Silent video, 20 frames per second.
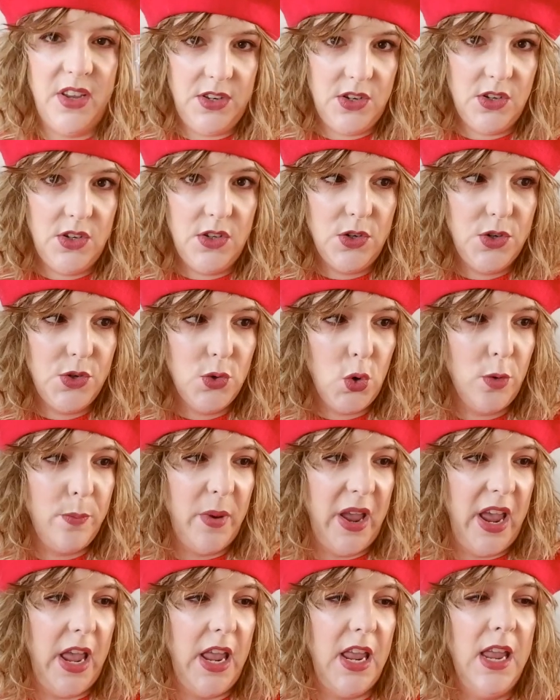This is the
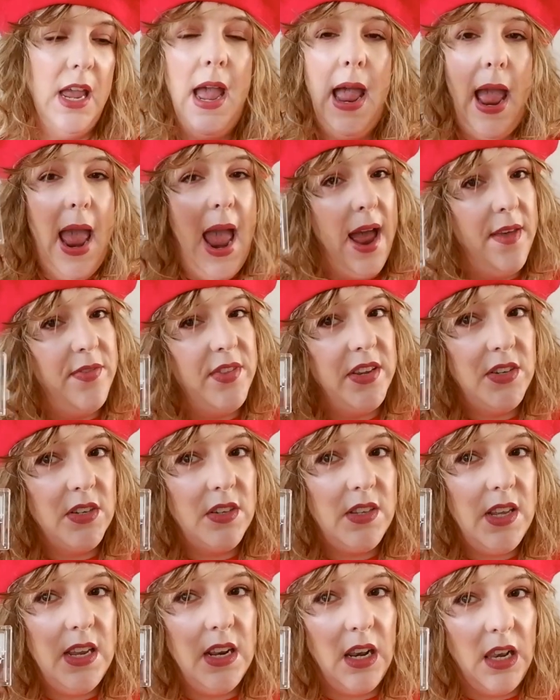Sorbet, and this
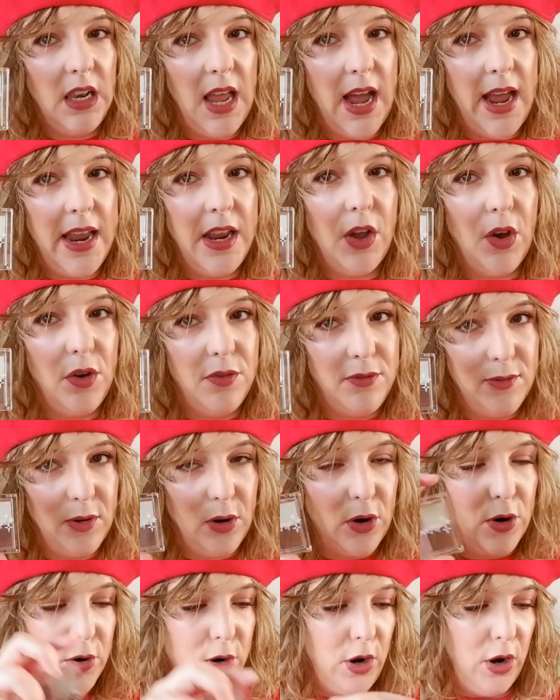is the Like a
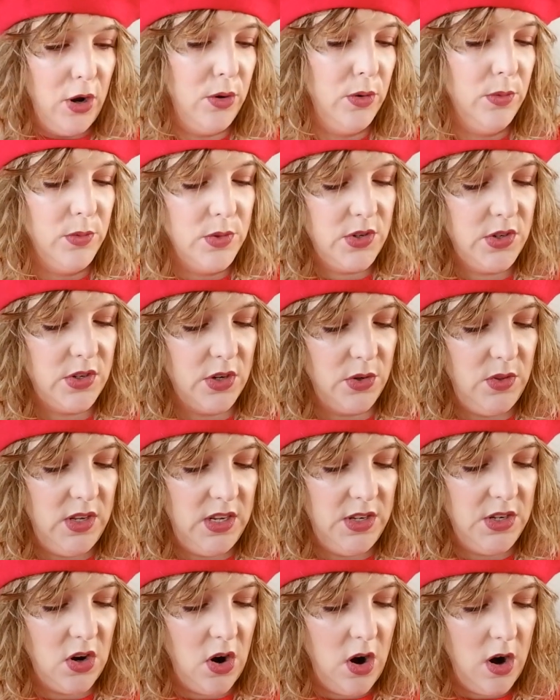Virgo. So
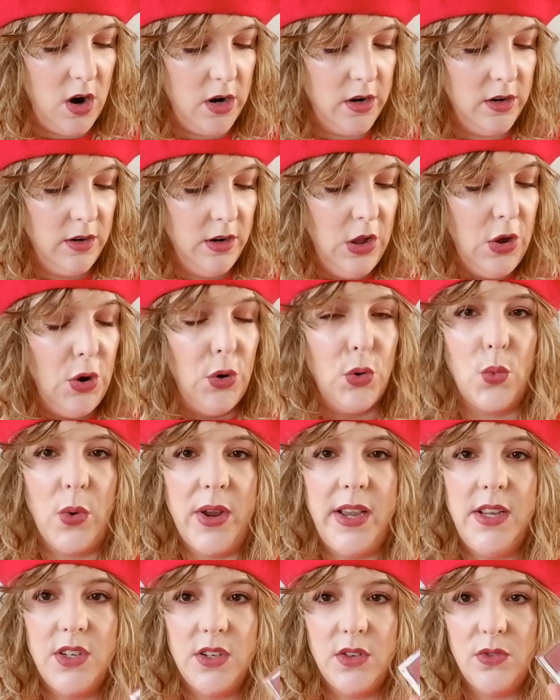these are
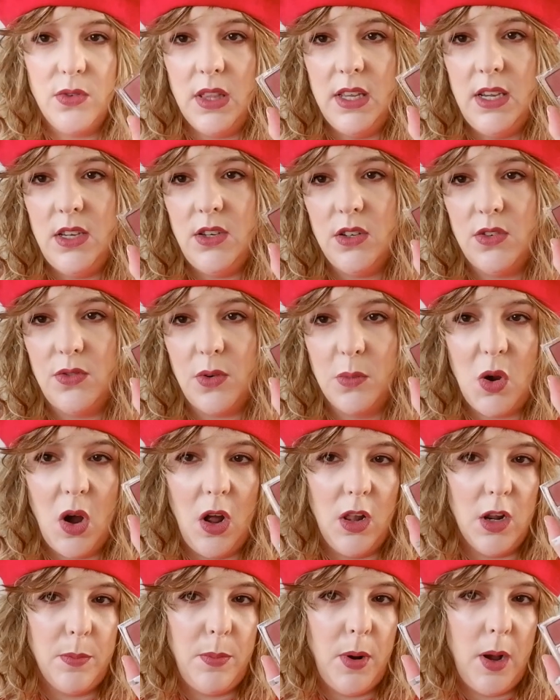recent releases from
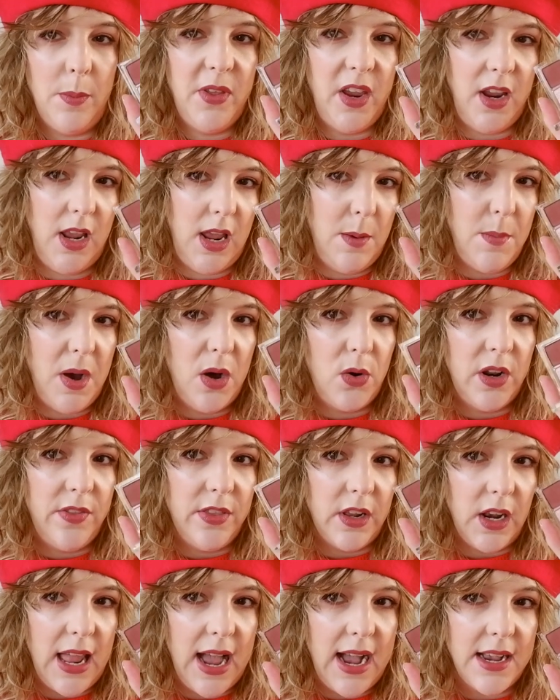Colourpop. They came out
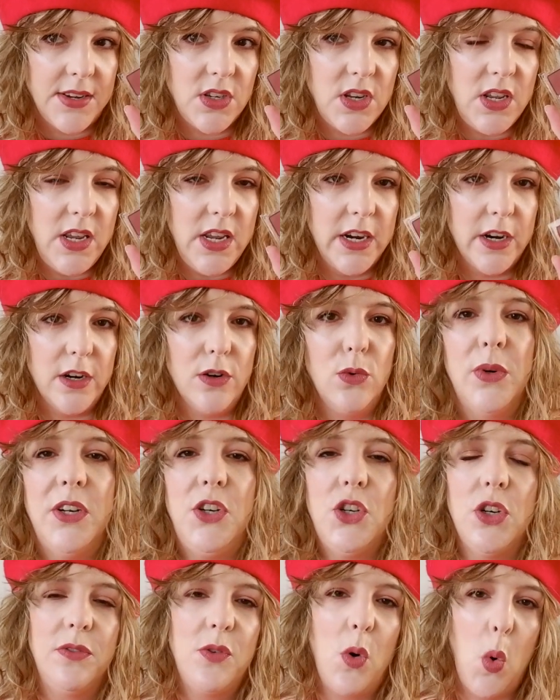in the last year,
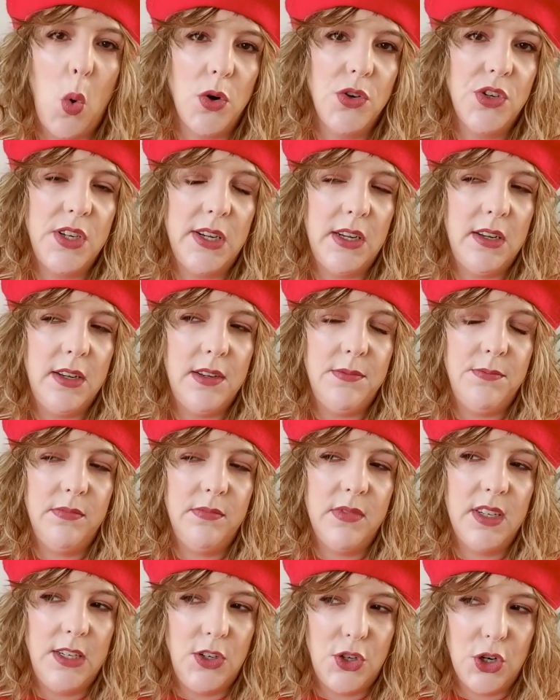which of course
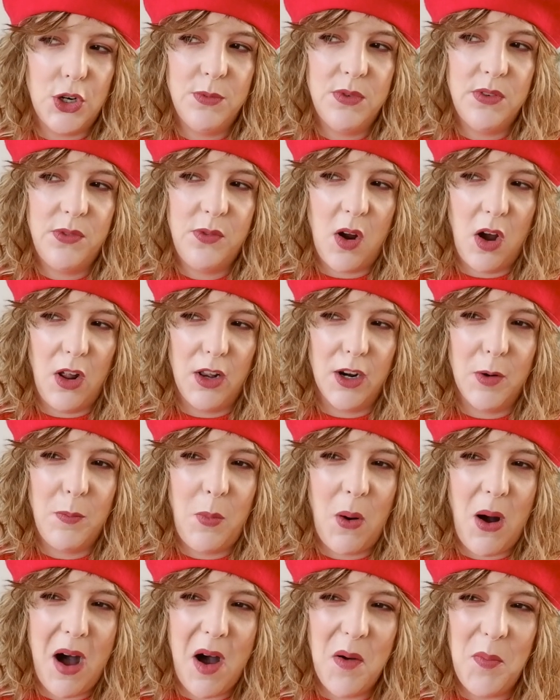in terms of
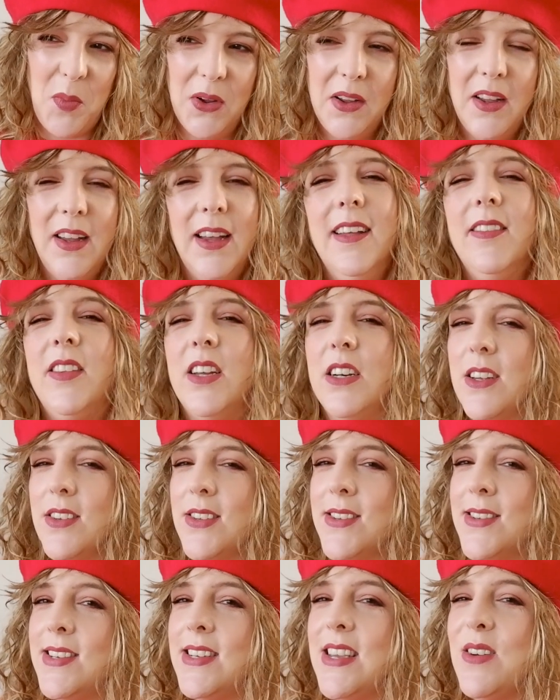Colourpop, that
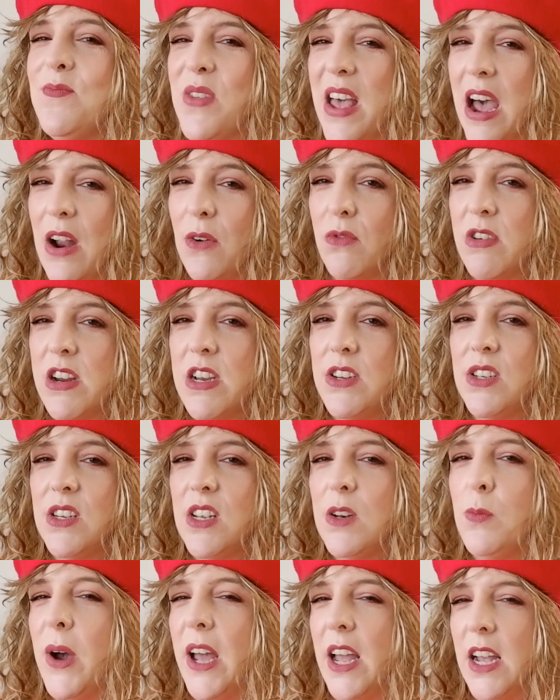doesn't seem that
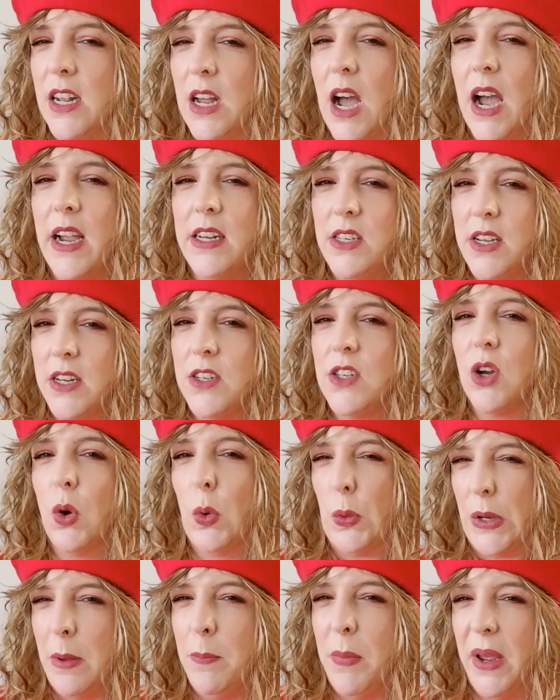recent, but I tend to
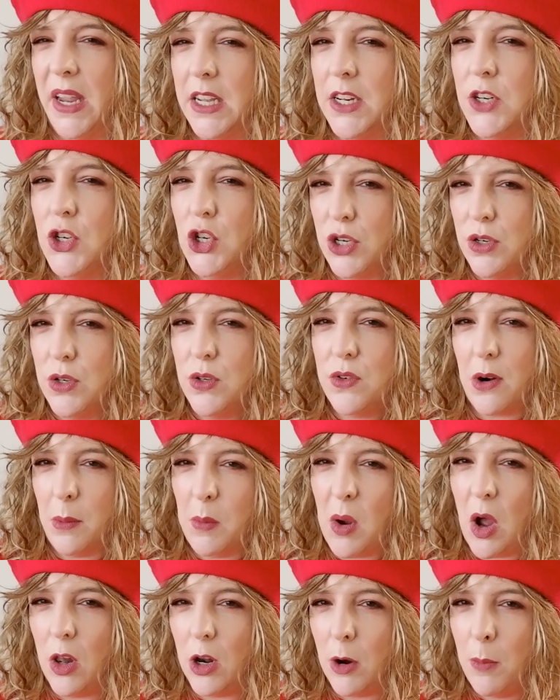only pick and choose
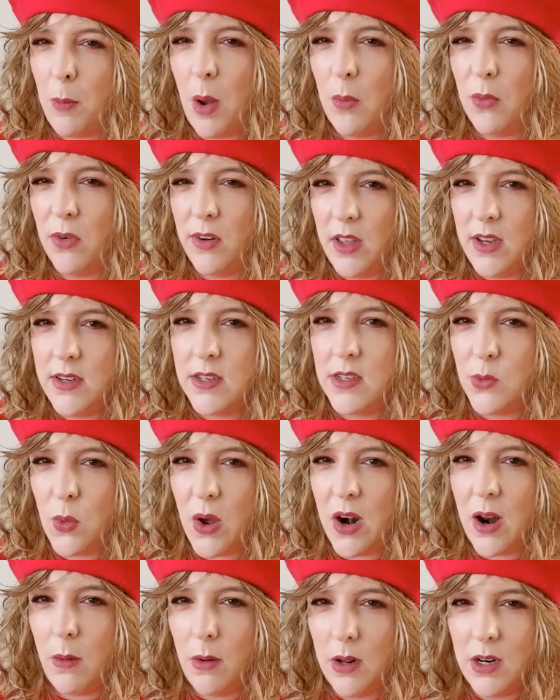from Colourpop releases
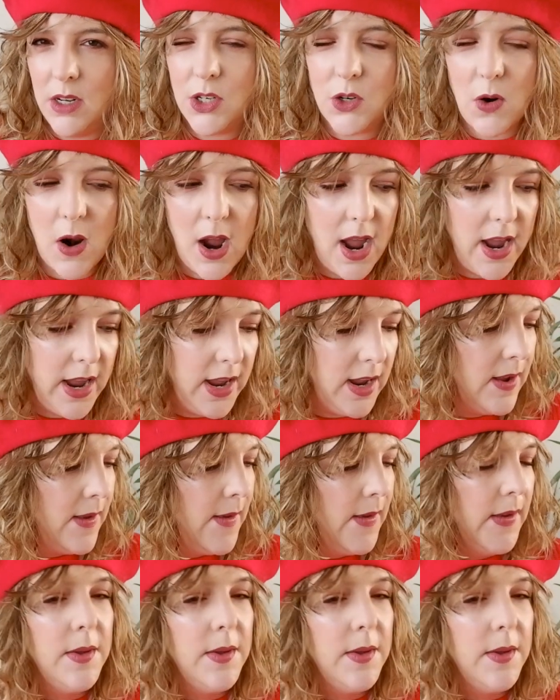what I want to try.